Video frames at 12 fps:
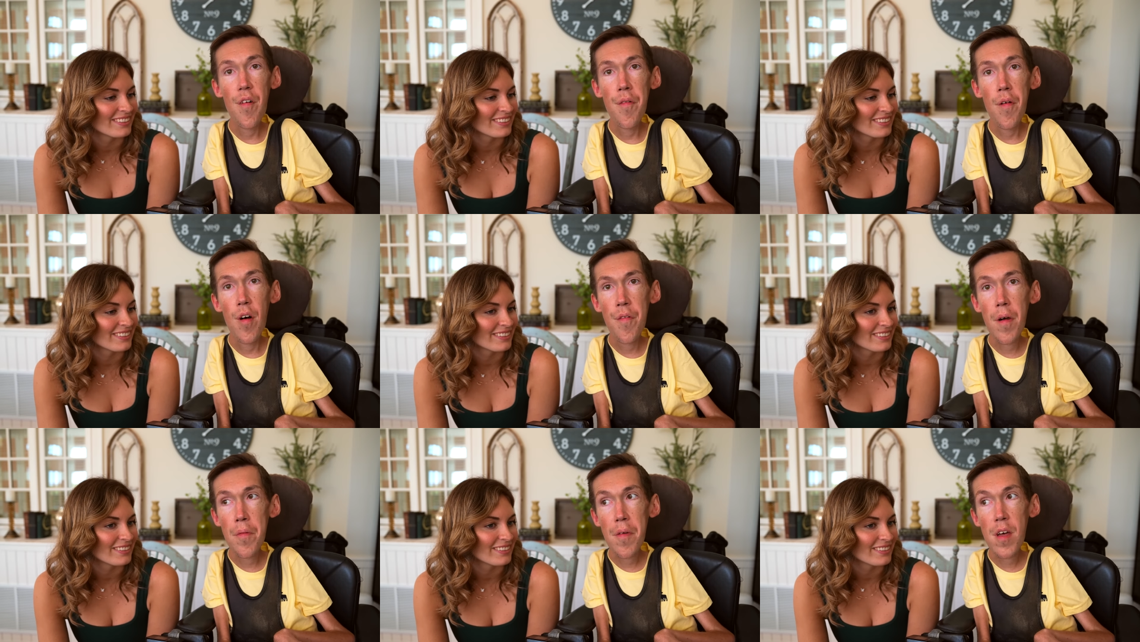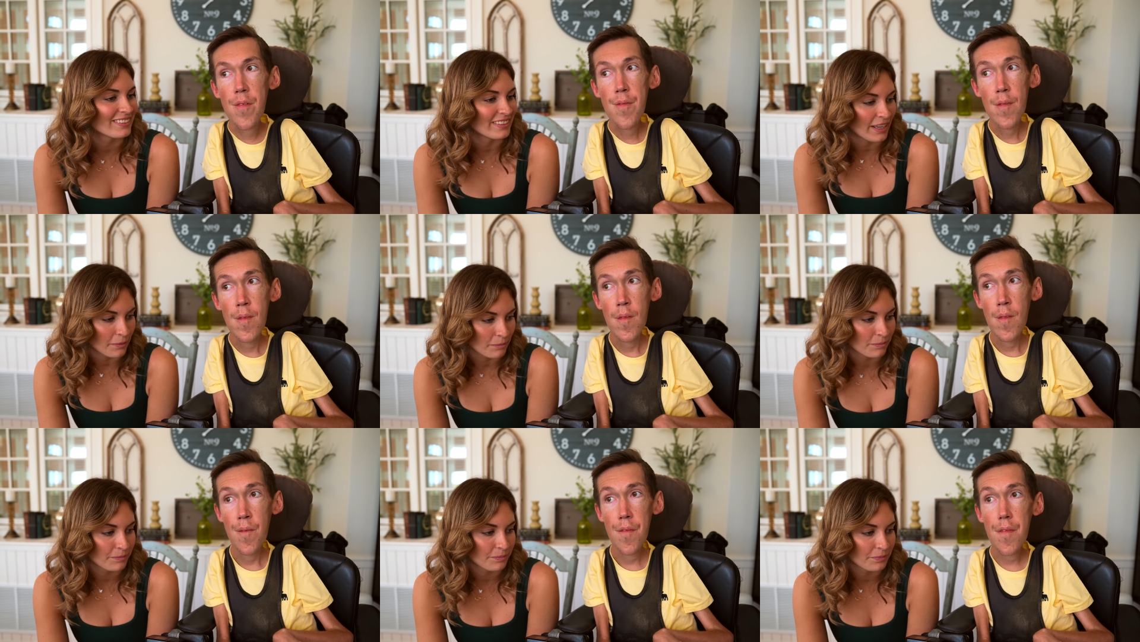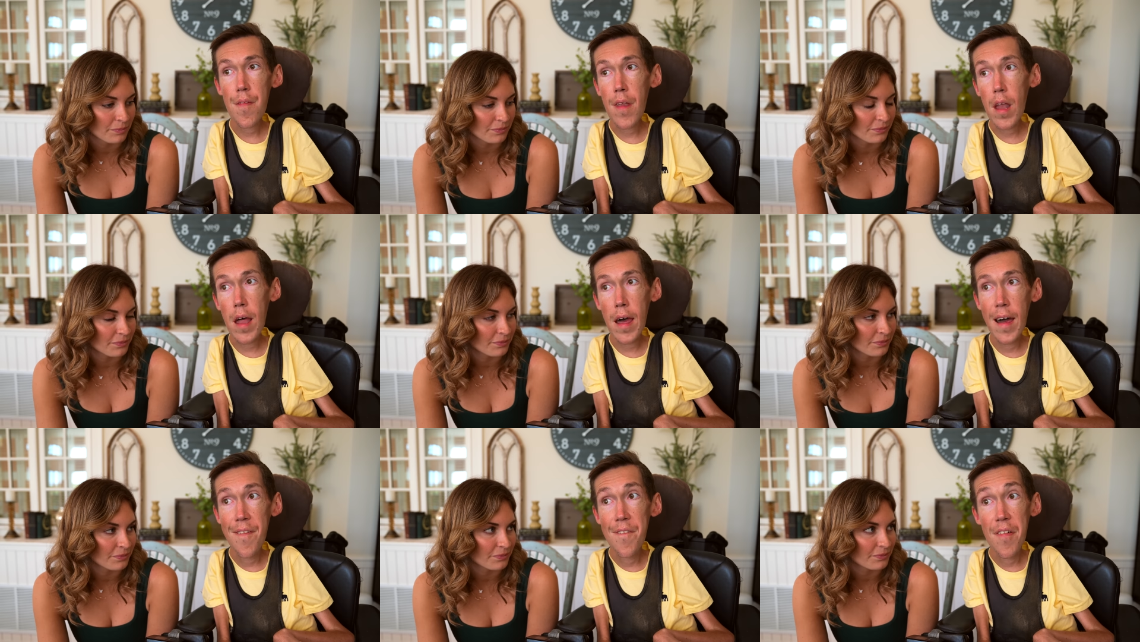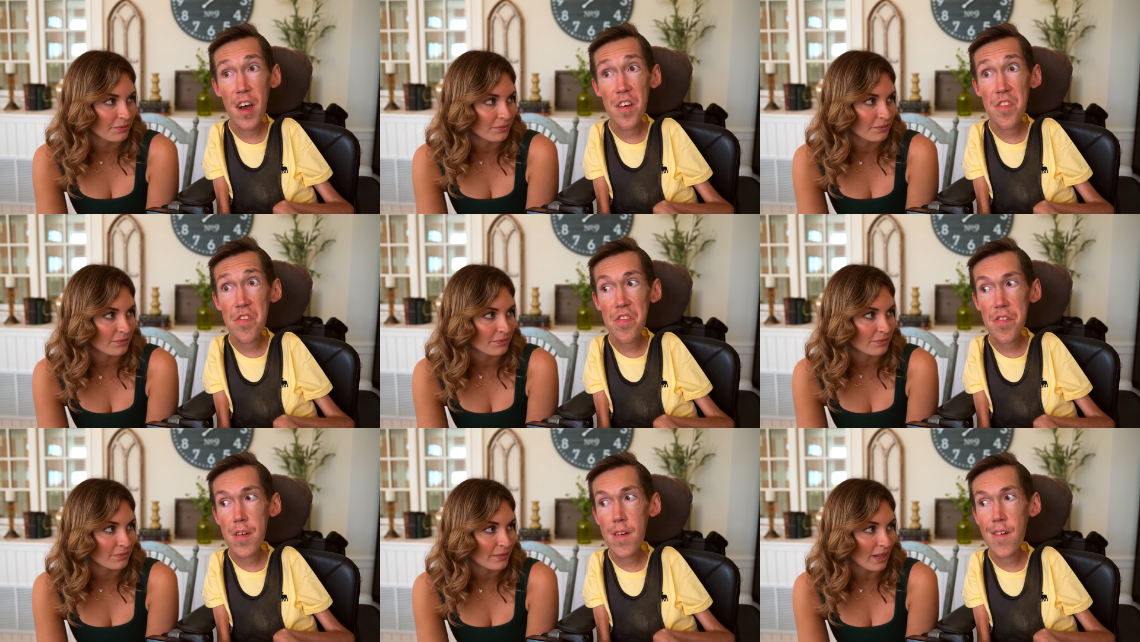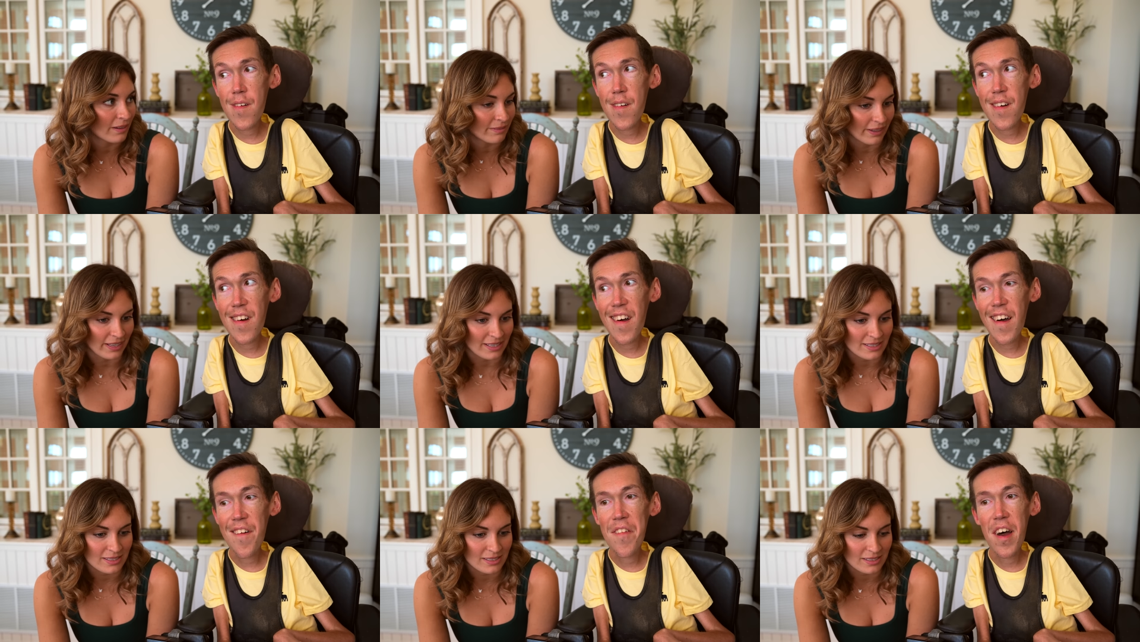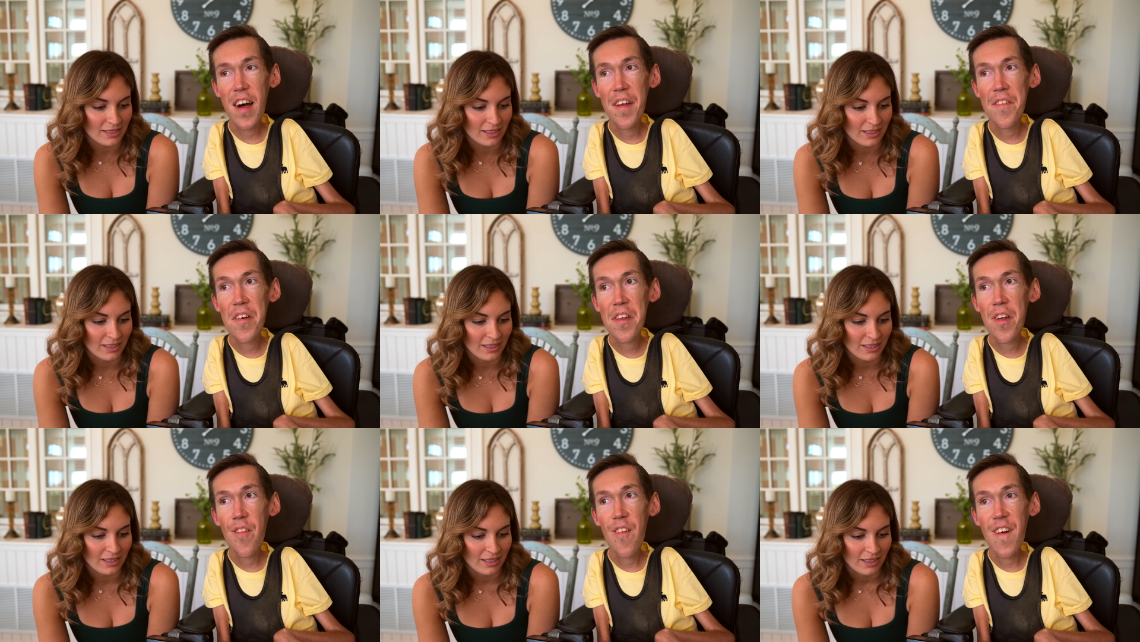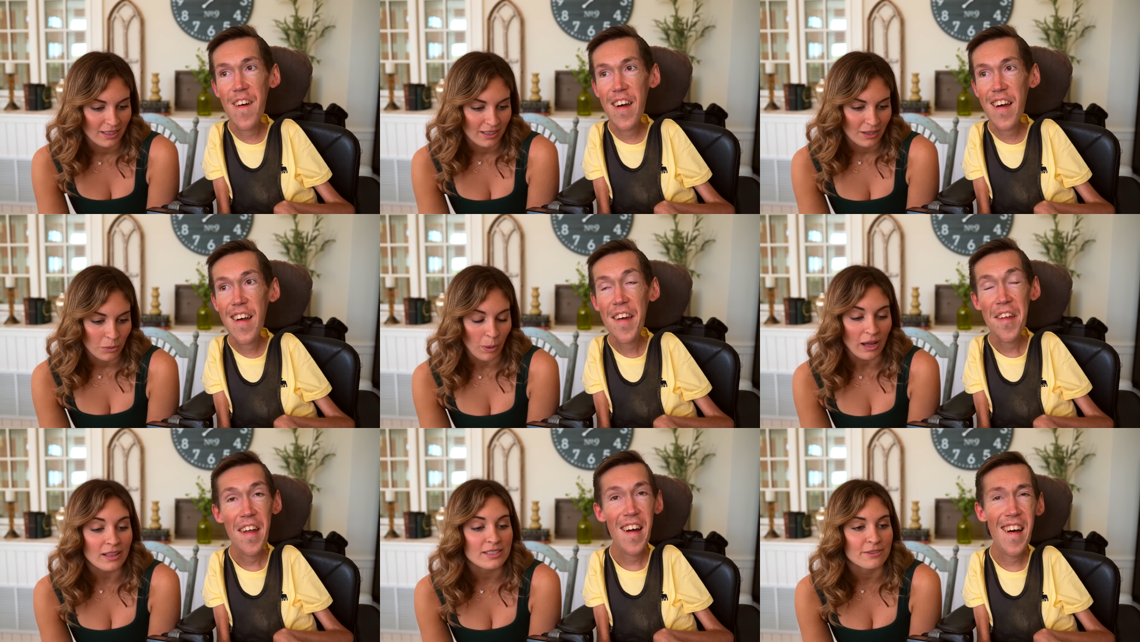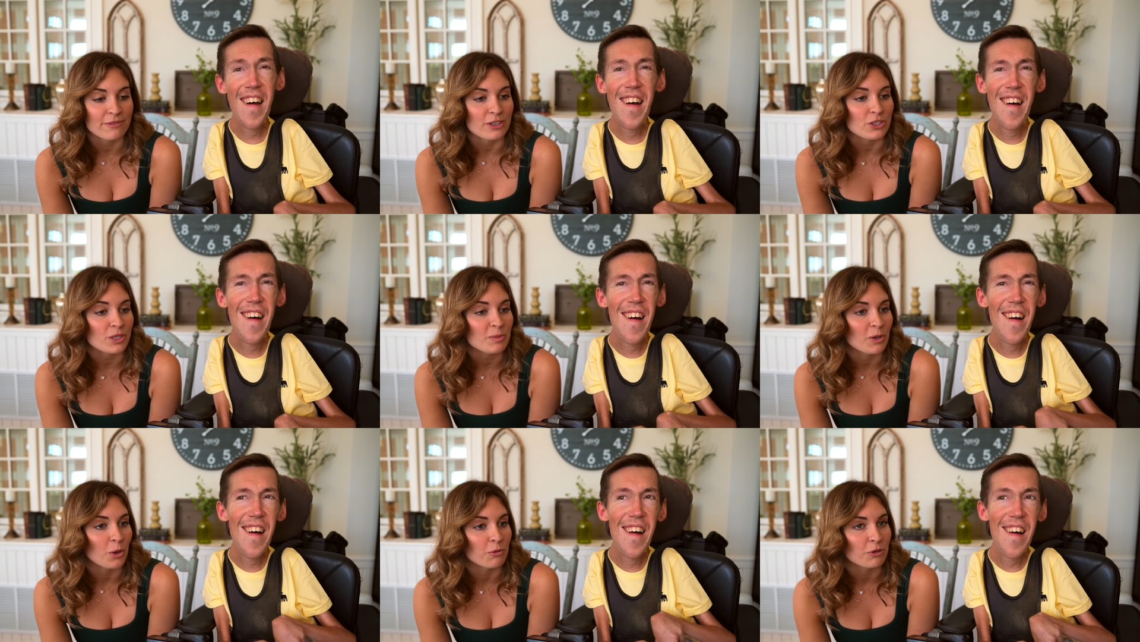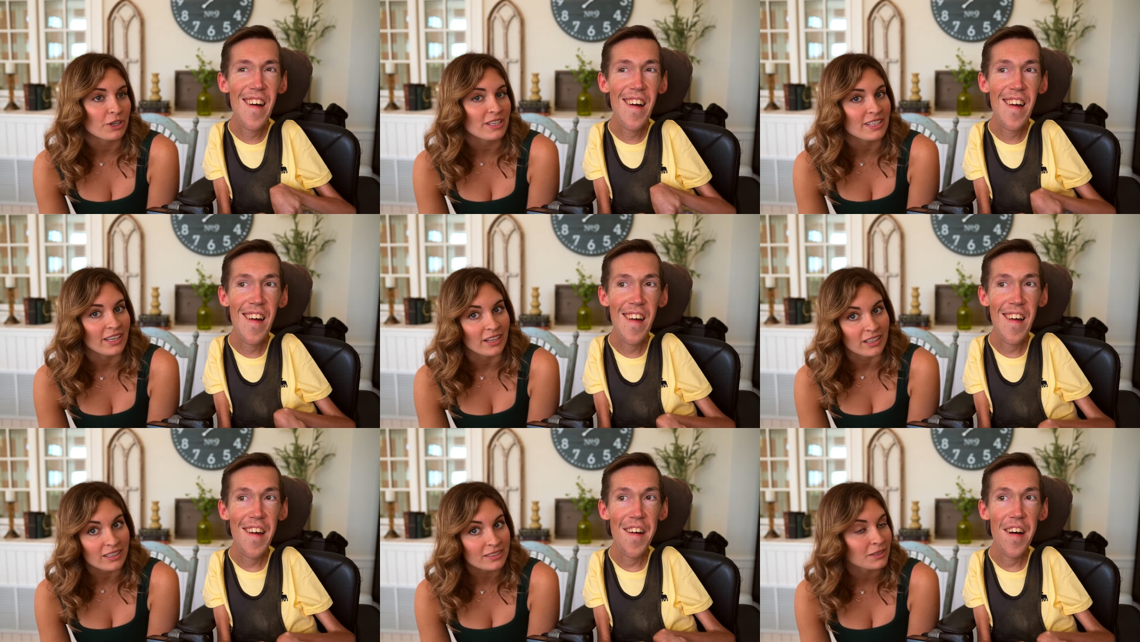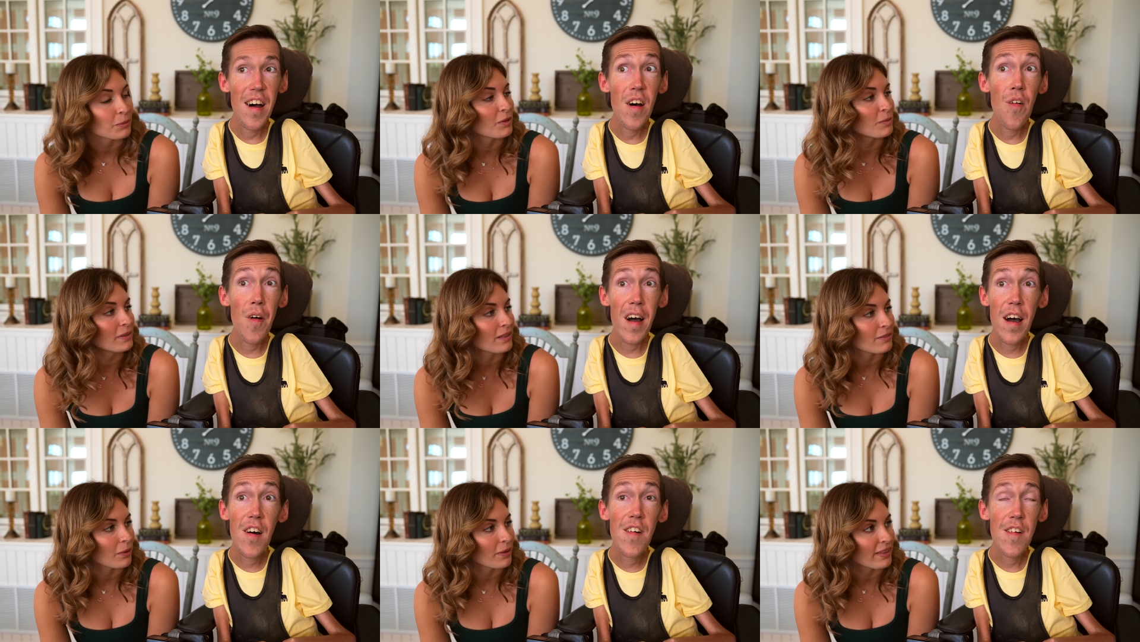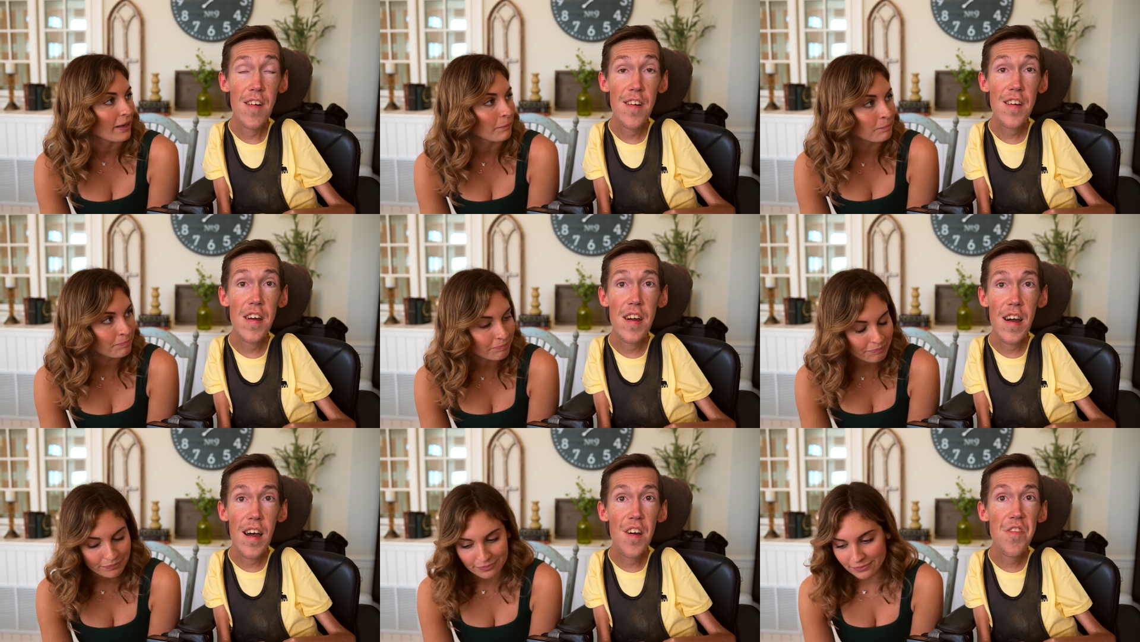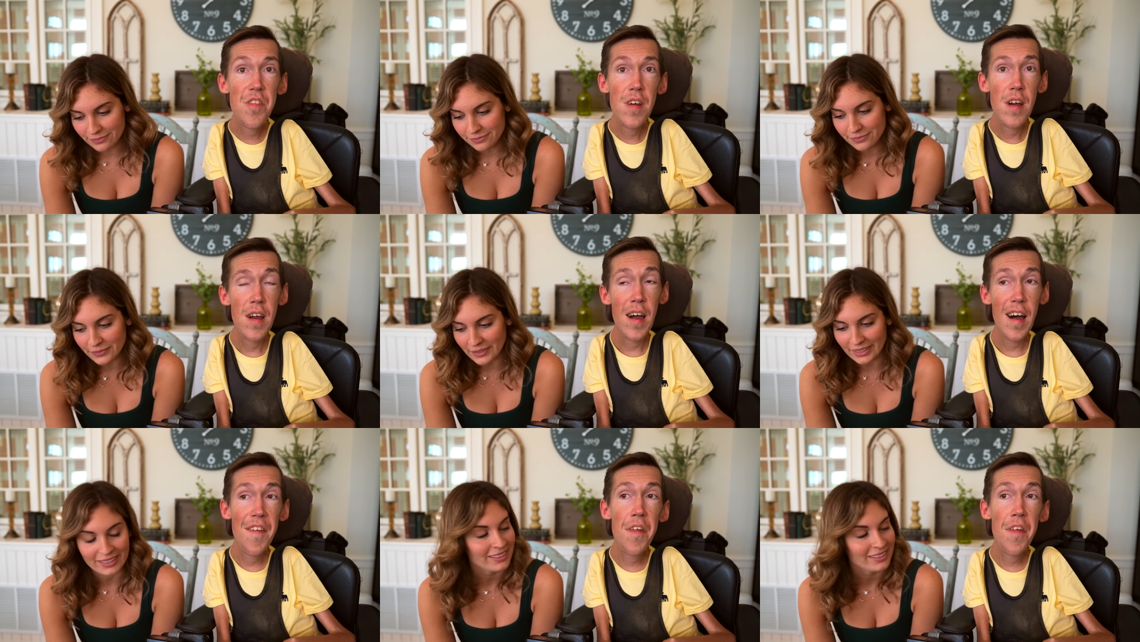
Speaker 1: for our family. Yep. Advice.
Speaker 2: Advice. About
Speaker 1: how to make it work.
Speaker 2: Well, it's officially been over a year that we've been living with them. Yeah,
Speaker 1: it has. I